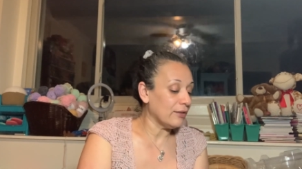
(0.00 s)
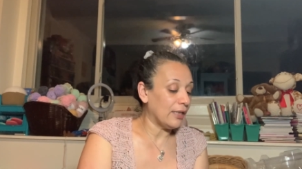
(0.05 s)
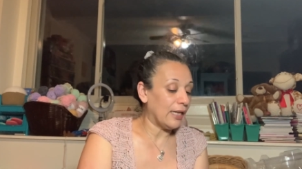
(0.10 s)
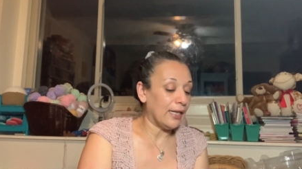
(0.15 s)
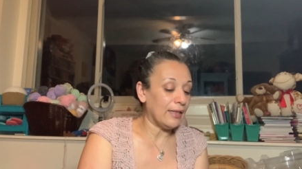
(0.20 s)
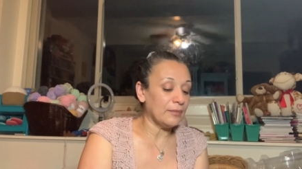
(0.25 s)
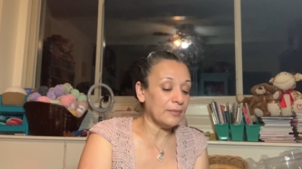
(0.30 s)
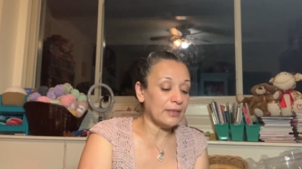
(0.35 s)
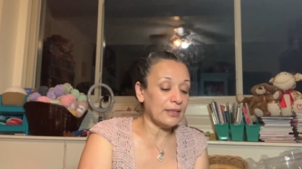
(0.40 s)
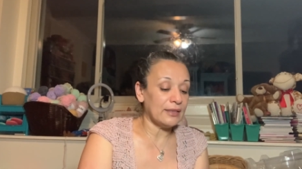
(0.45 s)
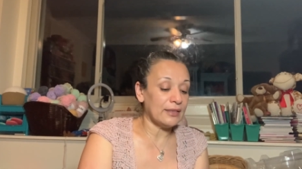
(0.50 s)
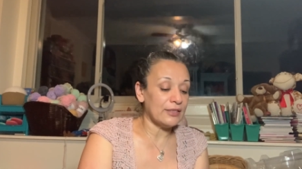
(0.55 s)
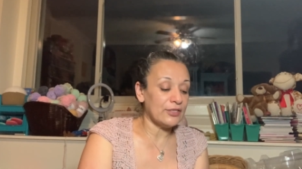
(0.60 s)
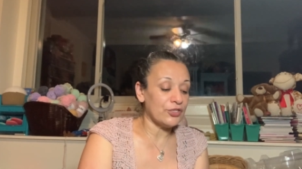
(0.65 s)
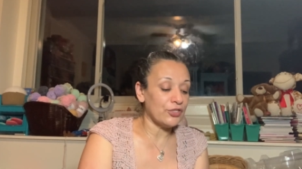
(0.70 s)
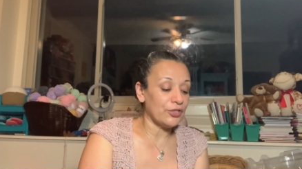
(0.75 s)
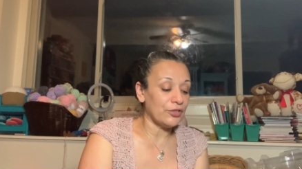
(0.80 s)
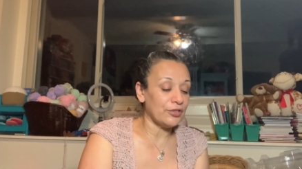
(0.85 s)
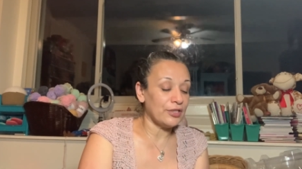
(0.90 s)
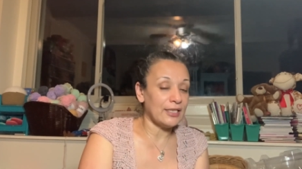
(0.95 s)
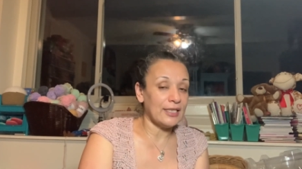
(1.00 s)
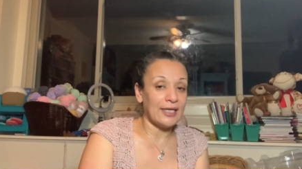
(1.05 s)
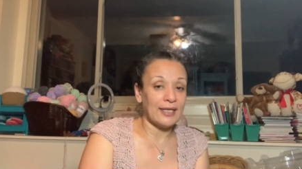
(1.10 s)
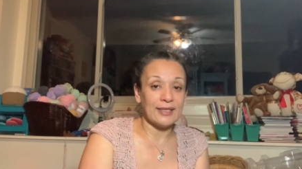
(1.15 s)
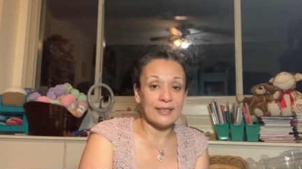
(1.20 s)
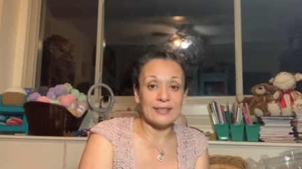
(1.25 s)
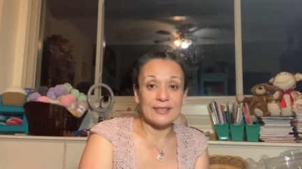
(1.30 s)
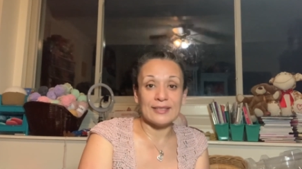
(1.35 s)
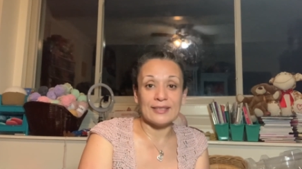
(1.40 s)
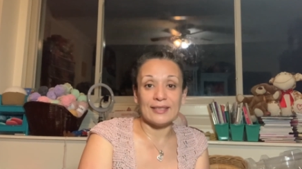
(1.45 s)
I'm going to show you
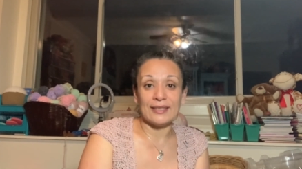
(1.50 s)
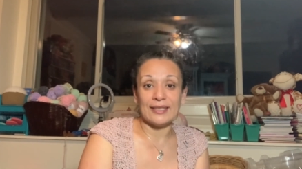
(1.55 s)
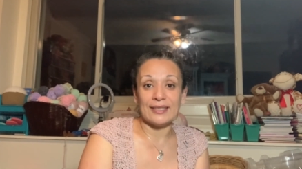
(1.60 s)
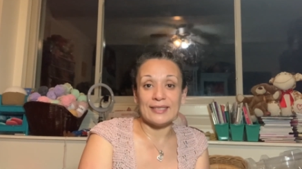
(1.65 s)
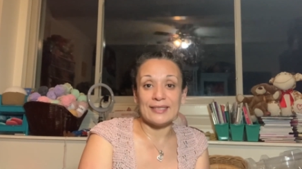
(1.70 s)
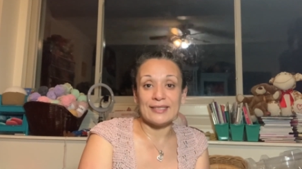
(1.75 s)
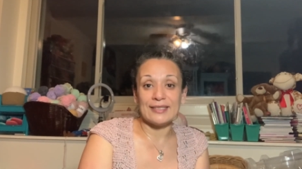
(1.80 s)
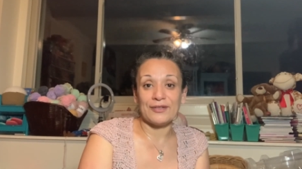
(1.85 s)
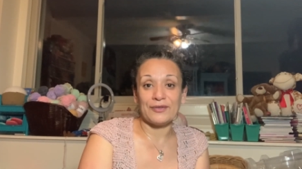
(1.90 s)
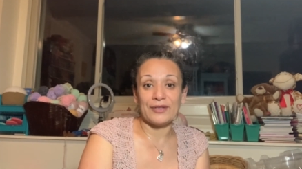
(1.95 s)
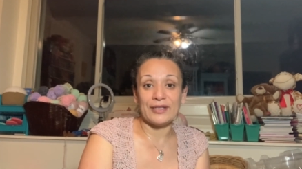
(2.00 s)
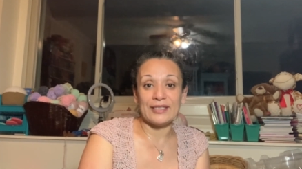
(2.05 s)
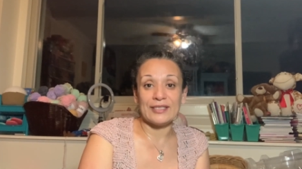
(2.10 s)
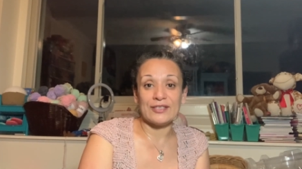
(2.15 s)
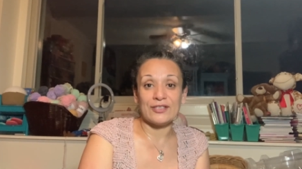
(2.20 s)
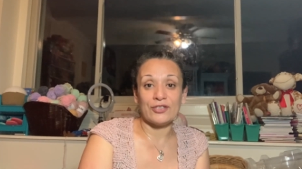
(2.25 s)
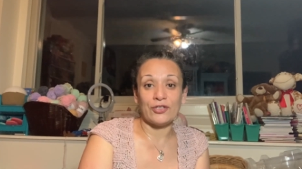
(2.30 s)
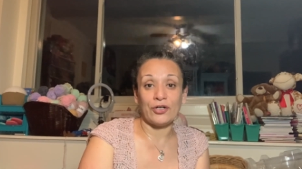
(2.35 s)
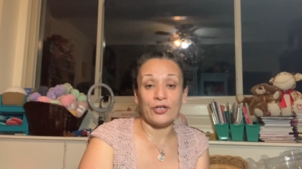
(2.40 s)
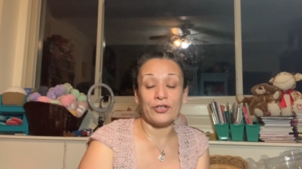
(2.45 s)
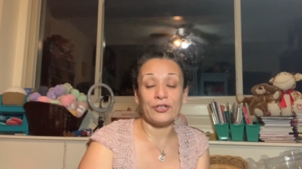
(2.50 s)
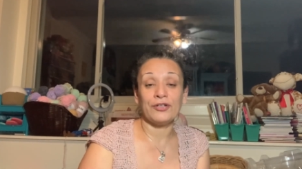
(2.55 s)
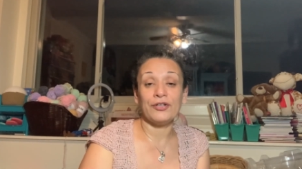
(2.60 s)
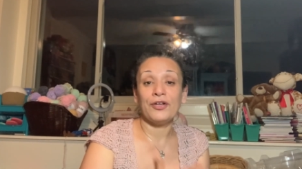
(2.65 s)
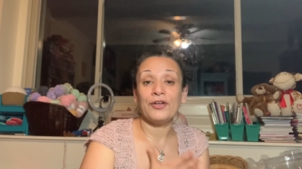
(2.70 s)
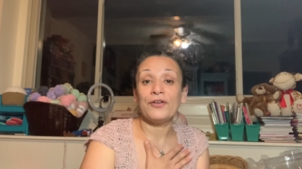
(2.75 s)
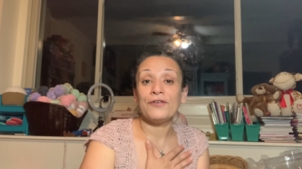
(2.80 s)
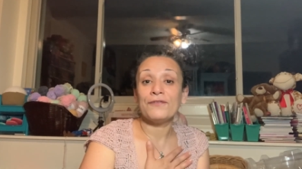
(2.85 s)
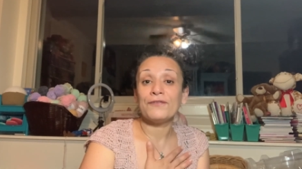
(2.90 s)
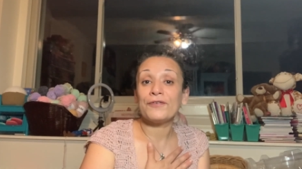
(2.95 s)
guys the latest and greatest yarn
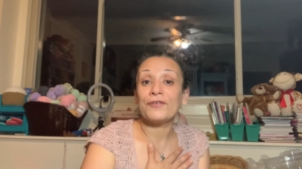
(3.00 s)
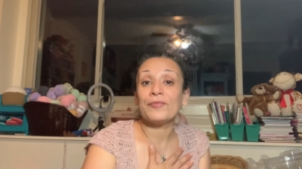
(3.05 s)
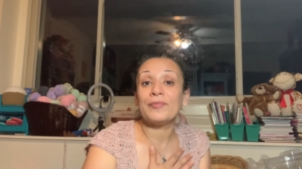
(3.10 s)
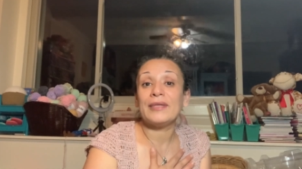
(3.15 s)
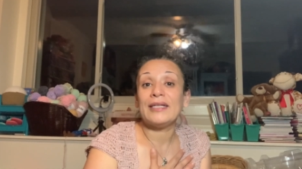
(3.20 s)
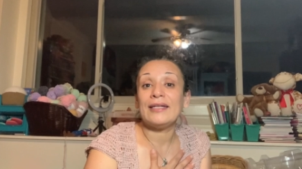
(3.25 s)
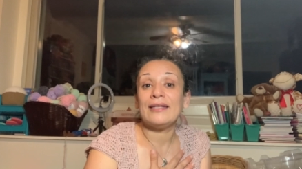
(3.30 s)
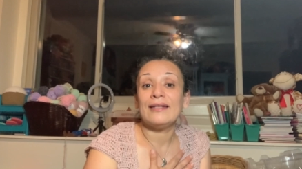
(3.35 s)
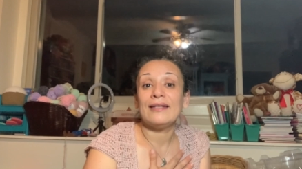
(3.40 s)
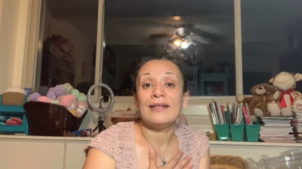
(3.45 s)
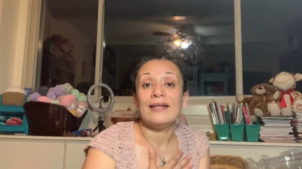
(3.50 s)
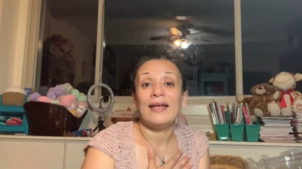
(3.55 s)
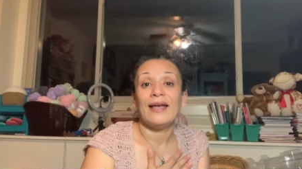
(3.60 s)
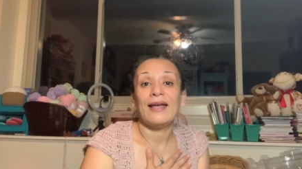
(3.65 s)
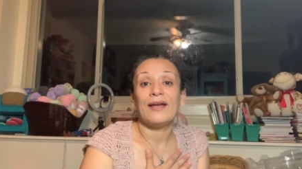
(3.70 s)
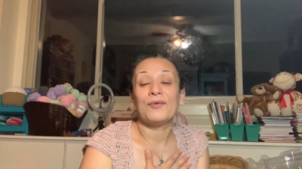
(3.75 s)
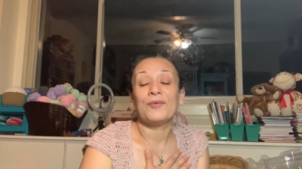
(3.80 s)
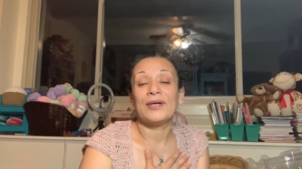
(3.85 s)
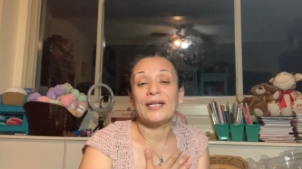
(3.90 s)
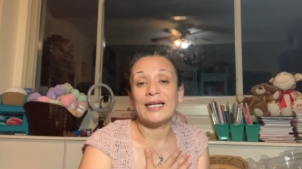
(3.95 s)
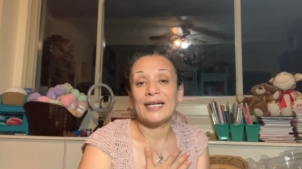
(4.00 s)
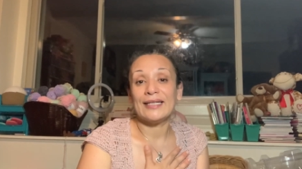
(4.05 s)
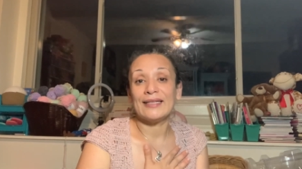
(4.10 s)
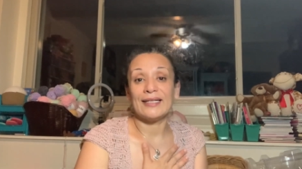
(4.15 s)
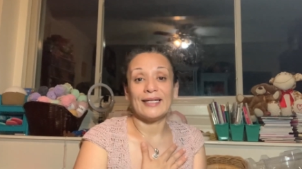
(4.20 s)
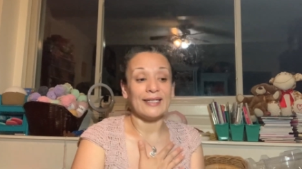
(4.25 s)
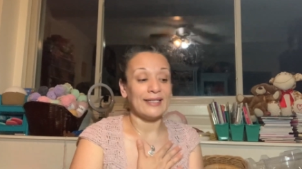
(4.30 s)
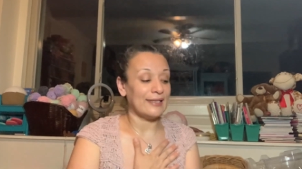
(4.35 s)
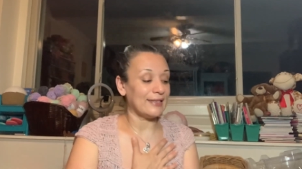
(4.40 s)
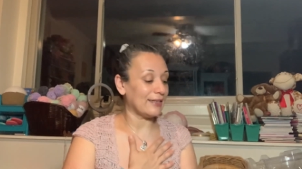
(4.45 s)
for me and what I
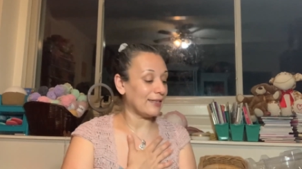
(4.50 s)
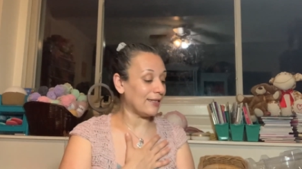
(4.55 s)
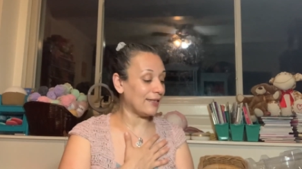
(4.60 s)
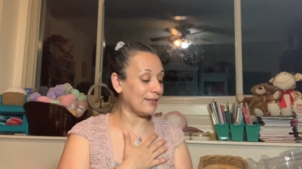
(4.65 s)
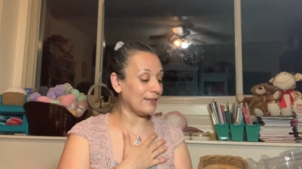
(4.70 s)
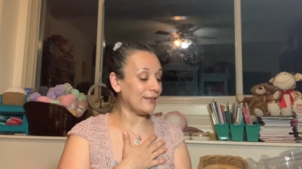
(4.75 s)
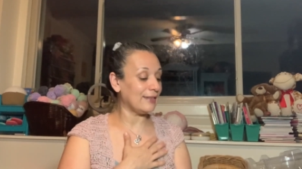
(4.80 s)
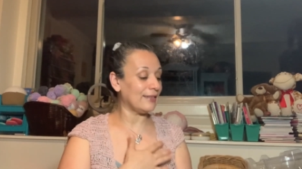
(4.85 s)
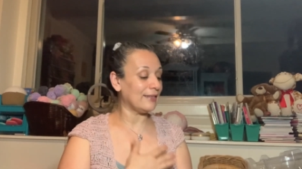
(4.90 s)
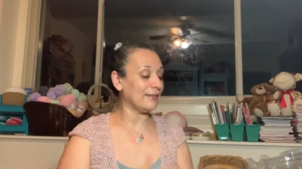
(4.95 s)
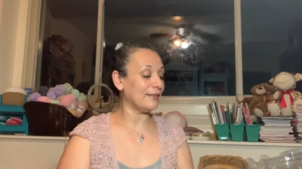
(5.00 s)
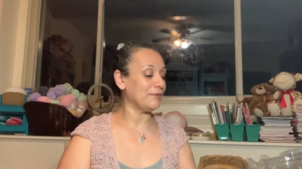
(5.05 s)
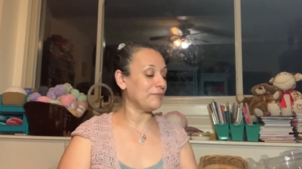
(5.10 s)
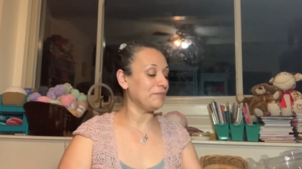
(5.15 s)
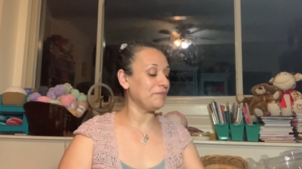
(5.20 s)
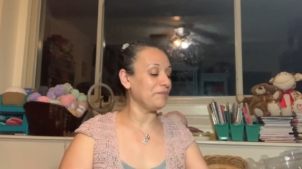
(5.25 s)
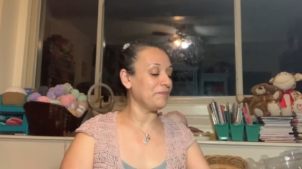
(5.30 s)
like. And um,